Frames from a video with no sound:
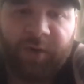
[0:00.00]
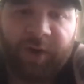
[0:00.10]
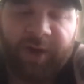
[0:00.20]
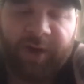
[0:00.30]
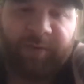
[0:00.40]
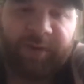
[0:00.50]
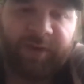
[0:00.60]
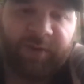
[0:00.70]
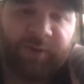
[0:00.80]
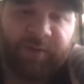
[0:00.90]
or I
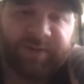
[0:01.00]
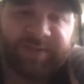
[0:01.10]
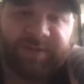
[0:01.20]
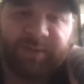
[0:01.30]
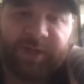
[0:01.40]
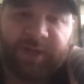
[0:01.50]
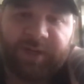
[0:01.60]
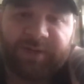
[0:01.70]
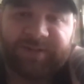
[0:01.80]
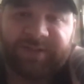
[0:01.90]
recommend they work with
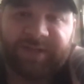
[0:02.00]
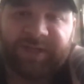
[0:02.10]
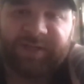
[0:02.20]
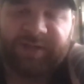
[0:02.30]
somebody else.